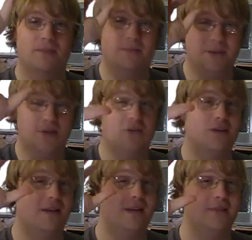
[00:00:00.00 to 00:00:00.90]

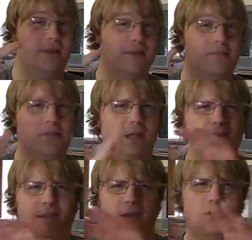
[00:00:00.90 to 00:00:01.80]
Picture an animated
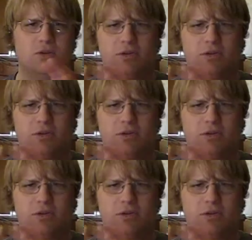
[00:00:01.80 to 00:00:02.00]
blank character,